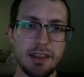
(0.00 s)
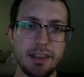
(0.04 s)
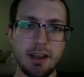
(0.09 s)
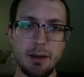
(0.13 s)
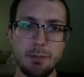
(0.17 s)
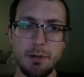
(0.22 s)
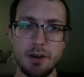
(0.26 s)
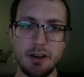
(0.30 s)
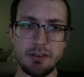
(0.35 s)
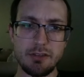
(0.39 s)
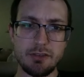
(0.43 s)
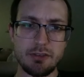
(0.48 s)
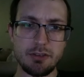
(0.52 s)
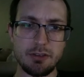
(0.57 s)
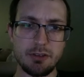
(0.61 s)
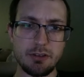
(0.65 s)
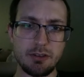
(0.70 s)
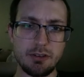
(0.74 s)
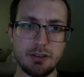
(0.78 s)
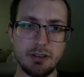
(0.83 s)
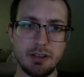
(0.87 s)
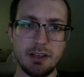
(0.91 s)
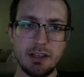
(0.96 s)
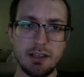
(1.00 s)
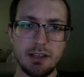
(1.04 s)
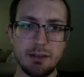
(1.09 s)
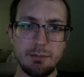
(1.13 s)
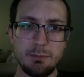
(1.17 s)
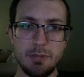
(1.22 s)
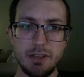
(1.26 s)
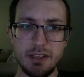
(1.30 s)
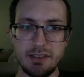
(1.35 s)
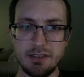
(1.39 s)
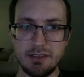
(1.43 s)
The outboxer
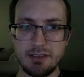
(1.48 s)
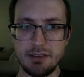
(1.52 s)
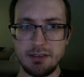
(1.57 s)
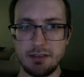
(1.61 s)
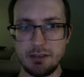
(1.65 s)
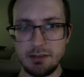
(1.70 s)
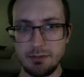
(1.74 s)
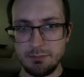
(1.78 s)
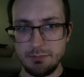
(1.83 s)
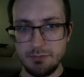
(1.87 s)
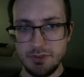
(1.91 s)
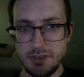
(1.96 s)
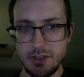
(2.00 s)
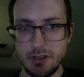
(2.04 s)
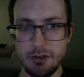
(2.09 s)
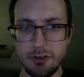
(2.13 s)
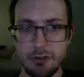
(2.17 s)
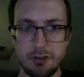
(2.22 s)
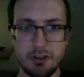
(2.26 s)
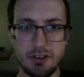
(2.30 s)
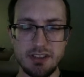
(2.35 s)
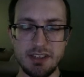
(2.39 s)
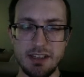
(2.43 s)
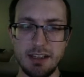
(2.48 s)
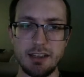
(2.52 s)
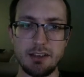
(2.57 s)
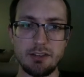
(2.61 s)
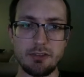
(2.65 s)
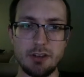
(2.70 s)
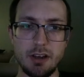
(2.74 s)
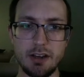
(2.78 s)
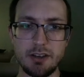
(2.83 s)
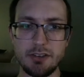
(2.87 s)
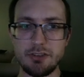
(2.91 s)
beats the slugger because they
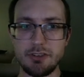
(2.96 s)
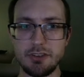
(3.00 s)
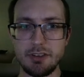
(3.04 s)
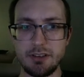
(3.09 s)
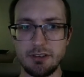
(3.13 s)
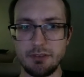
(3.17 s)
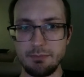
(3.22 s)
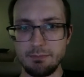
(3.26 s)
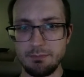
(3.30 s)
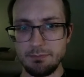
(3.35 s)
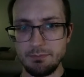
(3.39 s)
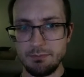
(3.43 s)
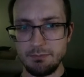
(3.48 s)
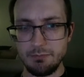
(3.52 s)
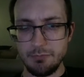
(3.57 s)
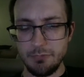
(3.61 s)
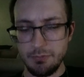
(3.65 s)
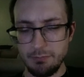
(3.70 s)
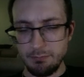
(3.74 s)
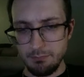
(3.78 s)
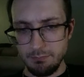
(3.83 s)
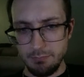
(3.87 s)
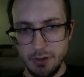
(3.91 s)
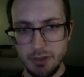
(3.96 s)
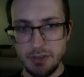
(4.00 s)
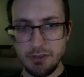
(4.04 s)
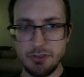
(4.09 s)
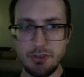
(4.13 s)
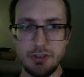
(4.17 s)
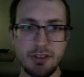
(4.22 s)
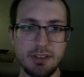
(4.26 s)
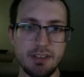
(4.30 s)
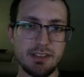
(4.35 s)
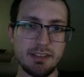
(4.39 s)
can dodge their
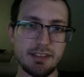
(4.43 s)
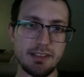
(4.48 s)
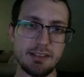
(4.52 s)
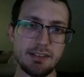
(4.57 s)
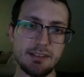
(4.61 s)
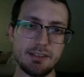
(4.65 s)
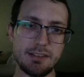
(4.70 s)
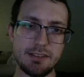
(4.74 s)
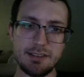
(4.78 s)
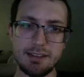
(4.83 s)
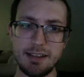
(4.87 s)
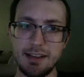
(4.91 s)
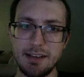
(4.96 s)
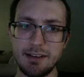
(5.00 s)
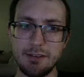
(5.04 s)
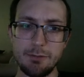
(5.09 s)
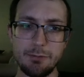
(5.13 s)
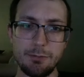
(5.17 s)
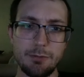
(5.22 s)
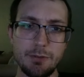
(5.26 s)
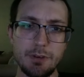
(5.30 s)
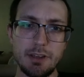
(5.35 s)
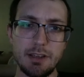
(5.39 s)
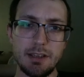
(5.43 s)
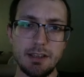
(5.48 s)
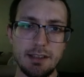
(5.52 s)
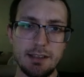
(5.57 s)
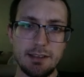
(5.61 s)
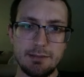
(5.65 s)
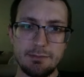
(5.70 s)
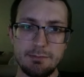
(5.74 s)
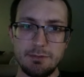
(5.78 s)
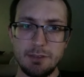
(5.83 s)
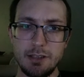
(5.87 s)
punches and just kind of,
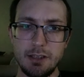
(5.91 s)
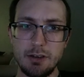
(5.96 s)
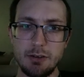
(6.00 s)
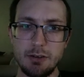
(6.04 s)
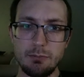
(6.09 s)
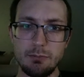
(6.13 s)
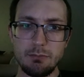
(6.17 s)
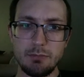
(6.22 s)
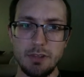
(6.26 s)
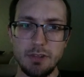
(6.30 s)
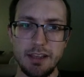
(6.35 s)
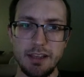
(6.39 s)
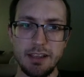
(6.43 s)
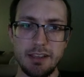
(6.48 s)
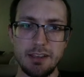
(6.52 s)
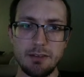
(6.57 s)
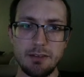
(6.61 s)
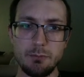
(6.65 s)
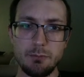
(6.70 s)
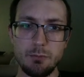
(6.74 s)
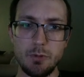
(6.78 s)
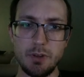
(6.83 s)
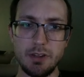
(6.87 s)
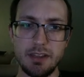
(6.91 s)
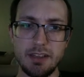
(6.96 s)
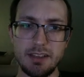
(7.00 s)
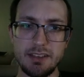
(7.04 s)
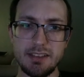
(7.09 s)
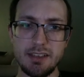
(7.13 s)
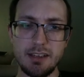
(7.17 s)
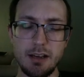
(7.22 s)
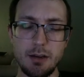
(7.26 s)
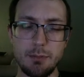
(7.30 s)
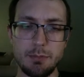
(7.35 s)
lay in when they
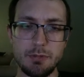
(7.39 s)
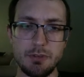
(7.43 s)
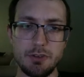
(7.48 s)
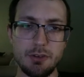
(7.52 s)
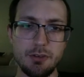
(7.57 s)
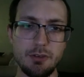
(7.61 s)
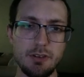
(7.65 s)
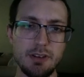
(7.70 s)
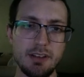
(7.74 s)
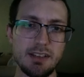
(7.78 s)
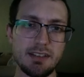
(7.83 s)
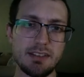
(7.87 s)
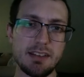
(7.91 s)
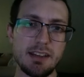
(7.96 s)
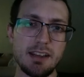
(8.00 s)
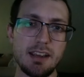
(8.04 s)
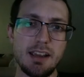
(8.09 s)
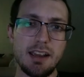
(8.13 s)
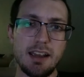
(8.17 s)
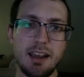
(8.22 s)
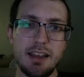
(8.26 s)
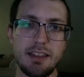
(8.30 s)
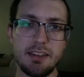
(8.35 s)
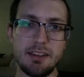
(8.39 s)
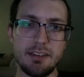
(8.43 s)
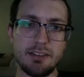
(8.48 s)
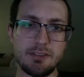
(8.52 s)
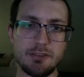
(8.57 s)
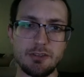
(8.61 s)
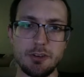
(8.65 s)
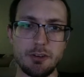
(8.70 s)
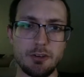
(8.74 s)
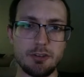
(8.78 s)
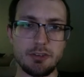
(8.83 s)
see opportunities. And then the
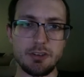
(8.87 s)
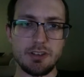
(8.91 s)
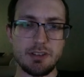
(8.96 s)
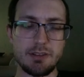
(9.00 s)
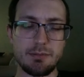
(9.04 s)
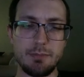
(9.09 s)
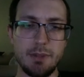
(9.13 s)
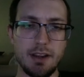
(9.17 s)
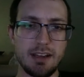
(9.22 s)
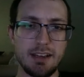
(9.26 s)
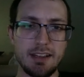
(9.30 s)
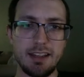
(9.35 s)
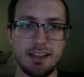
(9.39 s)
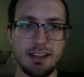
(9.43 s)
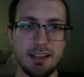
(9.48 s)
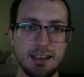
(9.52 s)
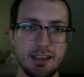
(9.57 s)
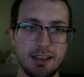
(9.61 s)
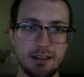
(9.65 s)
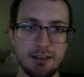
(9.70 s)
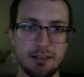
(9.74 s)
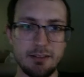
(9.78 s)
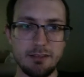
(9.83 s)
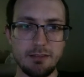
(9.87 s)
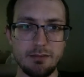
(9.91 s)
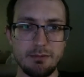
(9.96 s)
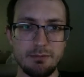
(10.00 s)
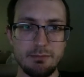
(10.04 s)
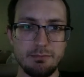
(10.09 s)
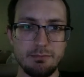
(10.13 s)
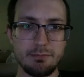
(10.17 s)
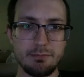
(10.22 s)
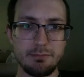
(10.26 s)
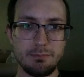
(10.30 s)
slugger doesn't mind getting hit
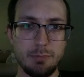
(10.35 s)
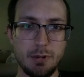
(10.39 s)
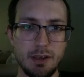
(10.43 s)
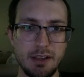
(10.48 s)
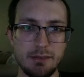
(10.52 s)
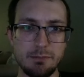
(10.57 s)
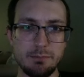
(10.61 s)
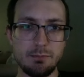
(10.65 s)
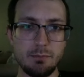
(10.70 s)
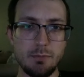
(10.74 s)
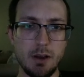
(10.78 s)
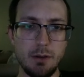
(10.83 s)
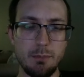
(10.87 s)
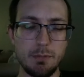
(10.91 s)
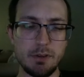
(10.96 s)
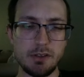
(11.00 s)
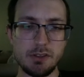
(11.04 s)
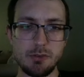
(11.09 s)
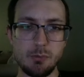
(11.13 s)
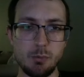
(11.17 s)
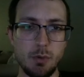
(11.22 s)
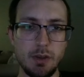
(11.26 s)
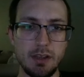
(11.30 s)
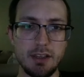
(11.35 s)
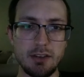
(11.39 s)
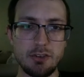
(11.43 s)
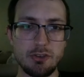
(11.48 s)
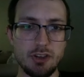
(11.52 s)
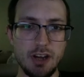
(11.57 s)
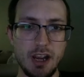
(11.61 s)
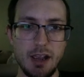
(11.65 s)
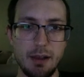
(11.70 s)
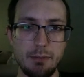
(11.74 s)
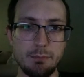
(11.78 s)
by a bunch of weak
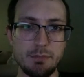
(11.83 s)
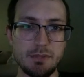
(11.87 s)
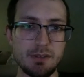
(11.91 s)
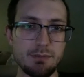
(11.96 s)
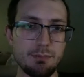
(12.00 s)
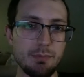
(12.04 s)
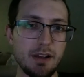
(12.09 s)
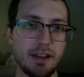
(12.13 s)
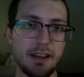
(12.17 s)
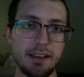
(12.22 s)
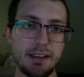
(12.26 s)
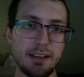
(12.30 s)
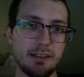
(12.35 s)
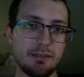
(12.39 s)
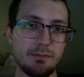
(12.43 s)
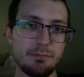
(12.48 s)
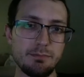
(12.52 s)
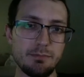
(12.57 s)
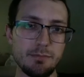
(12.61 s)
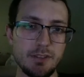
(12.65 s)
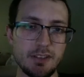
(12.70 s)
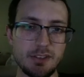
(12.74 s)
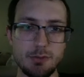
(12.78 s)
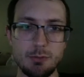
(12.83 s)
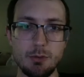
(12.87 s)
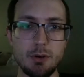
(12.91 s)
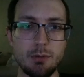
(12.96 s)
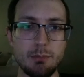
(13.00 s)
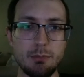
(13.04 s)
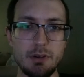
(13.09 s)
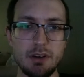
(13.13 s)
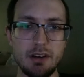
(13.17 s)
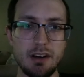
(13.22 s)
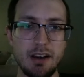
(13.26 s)
jabs by the
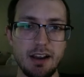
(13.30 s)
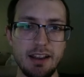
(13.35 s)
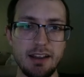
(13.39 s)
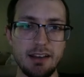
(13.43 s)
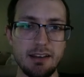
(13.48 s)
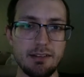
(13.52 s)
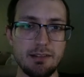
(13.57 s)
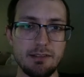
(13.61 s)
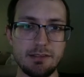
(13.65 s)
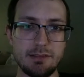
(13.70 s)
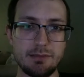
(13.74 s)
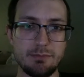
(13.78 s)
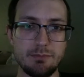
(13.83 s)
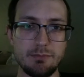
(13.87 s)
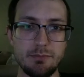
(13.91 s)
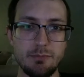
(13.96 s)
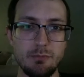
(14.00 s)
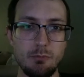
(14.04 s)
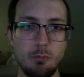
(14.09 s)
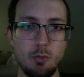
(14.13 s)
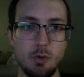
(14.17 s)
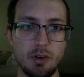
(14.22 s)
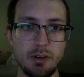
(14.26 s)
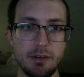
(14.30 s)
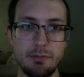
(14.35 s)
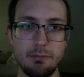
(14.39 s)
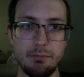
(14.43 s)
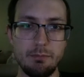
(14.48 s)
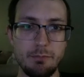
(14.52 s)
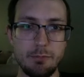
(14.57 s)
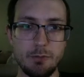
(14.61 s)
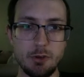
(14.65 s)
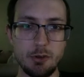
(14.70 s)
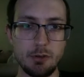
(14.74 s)
swarmer, and
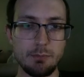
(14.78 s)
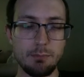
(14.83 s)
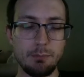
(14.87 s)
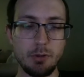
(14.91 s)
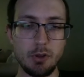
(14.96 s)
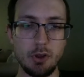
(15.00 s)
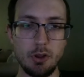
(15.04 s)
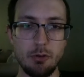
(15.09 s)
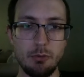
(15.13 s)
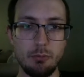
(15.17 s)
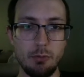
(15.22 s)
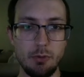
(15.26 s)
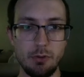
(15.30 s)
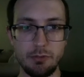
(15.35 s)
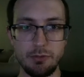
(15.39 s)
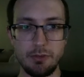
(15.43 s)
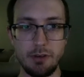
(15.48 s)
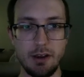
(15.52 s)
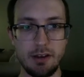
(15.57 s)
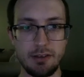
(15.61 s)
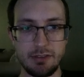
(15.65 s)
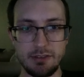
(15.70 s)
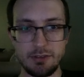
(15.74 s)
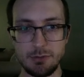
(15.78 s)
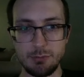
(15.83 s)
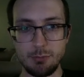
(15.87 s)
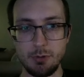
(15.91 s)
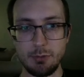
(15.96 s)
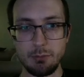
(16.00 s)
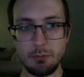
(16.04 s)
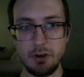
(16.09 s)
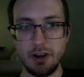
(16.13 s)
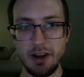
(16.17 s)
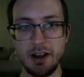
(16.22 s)
one good blow will knock the
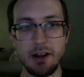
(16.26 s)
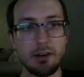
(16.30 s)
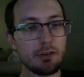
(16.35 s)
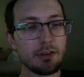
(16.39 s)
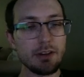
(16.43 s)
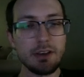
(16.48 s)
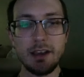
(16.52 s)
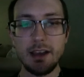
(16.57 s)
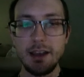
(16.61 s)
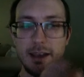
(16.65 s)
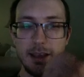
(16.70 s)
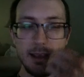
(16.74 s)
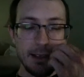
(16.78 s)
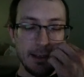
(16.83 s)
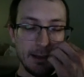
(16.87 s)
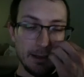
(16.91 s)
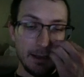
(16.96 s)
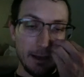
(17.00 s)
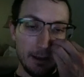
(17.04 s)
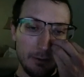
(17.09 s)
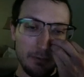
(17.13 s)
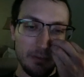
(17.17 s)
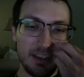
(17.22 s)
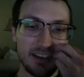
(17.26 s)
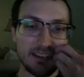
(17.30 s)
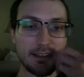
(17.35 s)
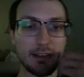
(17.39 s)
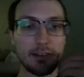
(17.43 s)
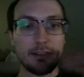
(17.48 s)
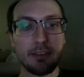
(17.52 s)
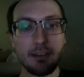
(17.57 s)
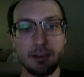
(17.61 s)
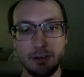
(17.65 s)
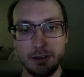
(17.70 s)
swarmer out. Now, that's
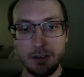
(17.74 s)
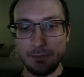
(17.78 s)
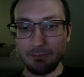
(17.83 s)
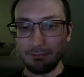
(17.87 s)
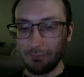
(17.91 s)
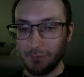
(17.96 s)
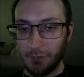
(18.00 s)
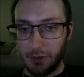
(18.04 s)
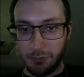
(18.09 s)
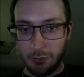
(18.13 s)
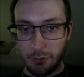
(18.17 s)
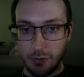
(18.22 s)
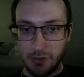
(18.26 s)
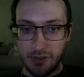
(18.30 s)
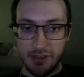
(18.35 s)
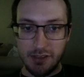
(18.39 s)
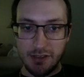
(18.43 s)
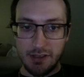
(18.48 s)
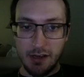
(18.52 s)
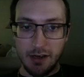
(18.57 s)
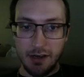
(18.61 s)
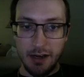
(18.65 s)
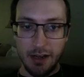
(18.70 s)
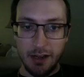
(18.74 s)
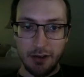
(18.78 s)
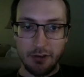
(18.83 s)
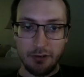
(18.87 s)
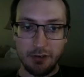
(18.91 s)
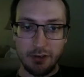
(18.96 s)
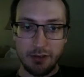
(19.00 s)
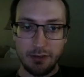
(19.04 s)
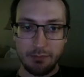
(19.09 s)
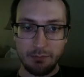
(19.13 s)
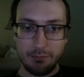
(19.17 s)
the theory. Of course, it's not
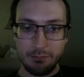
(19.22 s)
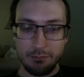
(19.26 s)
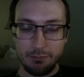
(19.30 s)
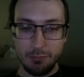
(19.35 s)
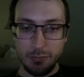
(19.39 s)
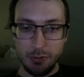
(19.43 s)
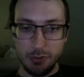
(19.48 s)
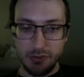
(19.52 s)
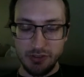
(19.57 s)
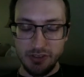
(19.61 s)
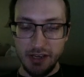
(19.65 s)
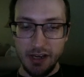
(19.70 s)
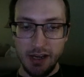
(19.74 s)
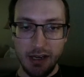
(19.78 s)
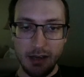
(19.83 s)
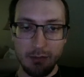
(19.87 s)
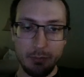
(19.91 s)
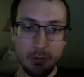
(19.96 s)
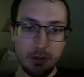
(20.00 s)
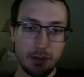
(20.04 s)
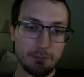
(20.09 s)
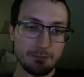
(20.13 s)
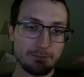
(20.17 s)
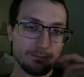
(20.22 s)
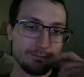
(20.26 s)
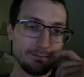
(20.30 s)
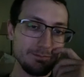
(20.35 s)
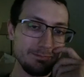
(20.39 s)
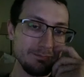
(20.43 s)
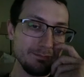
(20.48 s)
accurate per se, but